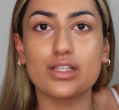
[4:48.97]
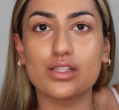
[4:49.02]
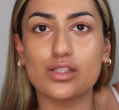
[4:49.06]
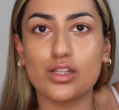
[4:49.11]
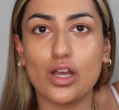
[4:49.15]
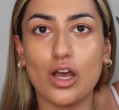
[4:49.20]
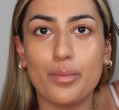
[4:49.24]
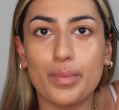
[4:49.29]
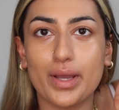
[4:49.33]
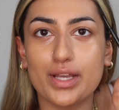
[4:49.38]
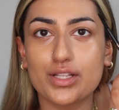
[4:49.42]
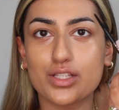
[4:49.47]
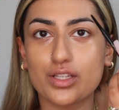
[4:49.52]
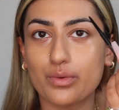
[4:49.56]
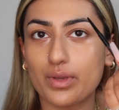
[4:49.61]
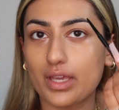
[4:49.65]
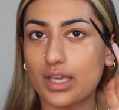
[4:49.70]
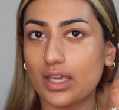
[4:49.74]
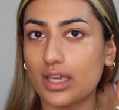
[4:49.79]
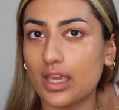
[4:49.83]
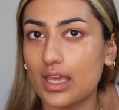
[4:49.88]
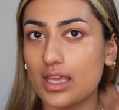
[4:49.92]
to start by
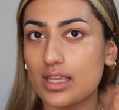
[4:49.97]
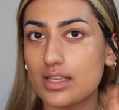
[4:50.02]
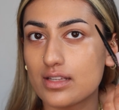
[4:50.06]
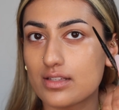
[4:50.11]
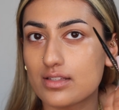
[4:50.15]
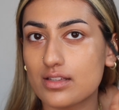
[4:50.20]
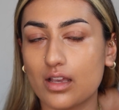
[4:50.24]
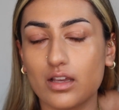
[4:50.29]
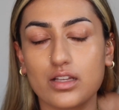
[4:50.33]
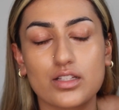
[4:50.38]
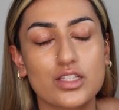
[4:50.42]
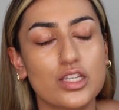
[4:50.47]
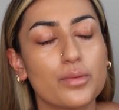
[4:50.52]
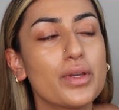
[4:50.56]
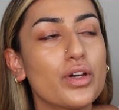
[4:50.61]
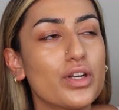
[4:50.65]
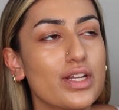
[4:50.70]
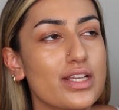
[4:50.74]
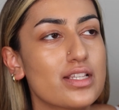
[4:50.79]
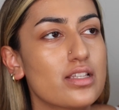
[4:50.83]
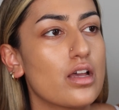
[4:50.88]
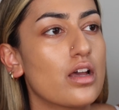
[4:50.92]
doing is, to be
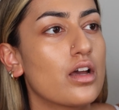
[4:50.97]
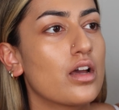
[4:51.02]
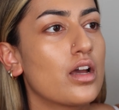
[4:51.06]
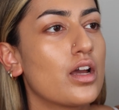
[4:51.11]
honest,